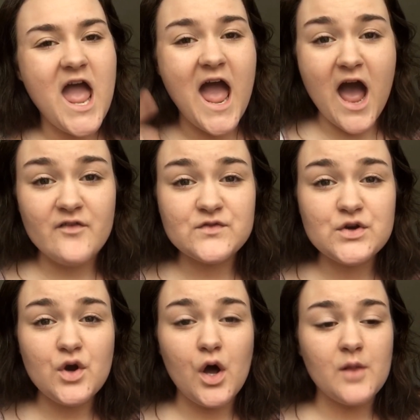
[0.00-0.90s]

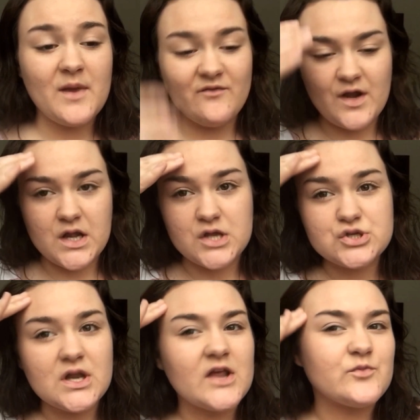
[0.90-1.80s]
After all my
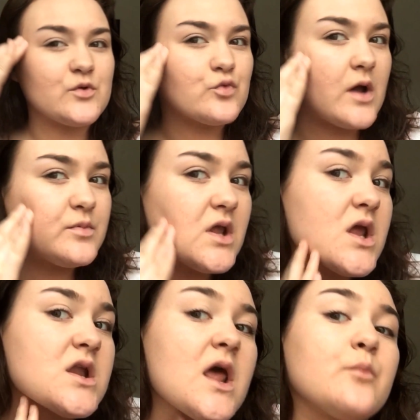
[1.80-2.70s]
foundation has been rubbed
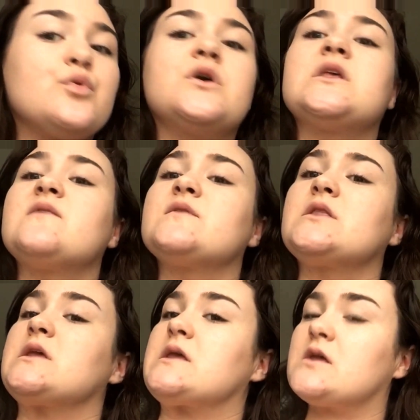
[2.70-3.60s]
in and put
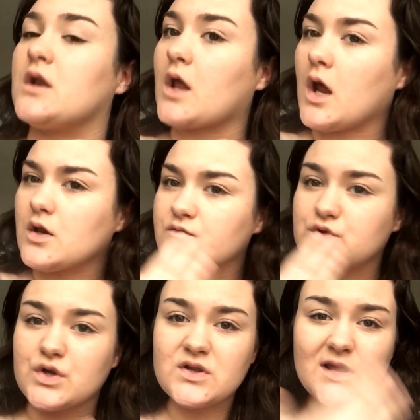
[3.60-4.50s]
evenly and kind of
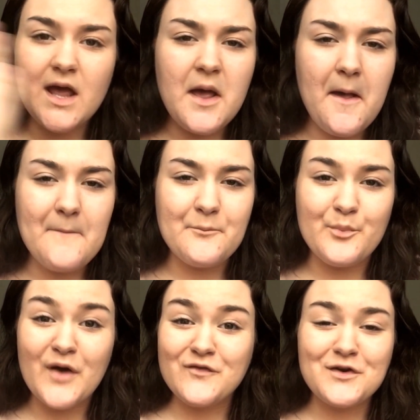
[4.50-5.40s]
just
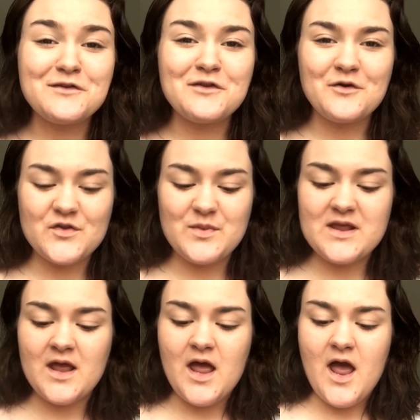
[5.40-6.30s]
buffered, so to
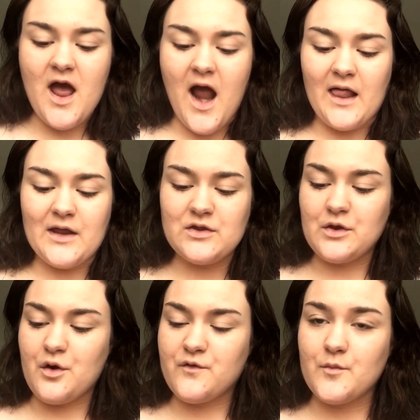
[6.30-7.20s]
speak, I like to
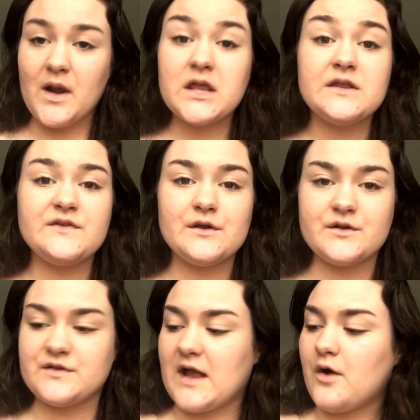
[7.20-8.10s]
go for my
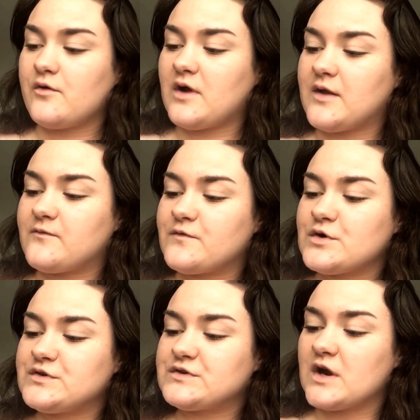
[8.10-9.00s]
concealers now. I
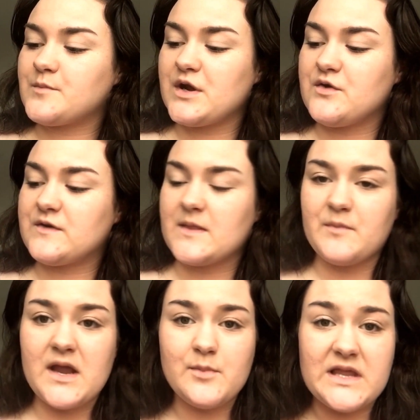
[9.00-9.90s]
first start by using the
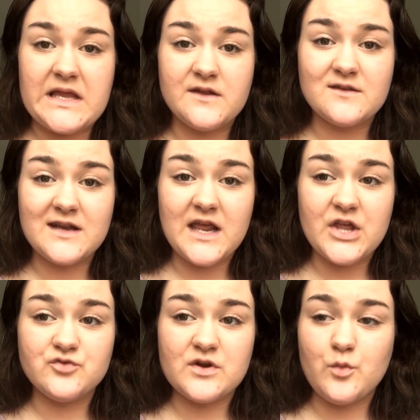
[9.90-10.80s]
Maybelline Instant
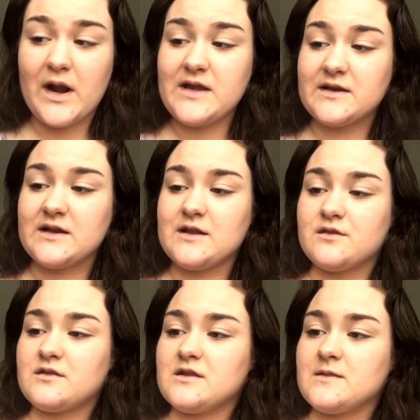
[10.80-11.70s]
Age Rewind, and
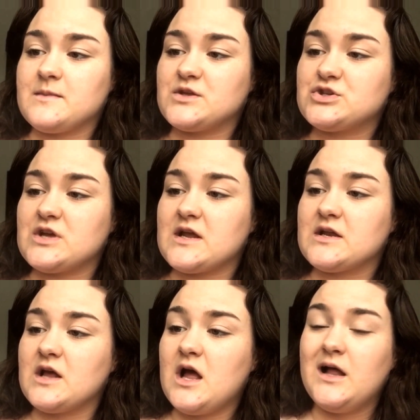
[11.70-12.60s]
it's in the
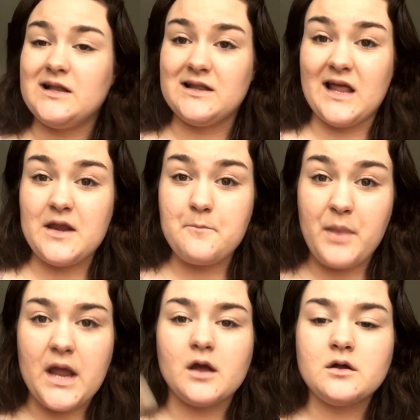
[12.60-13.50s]
shade Light
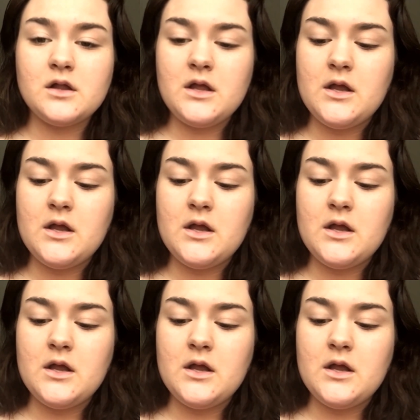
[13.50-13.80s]
Pale.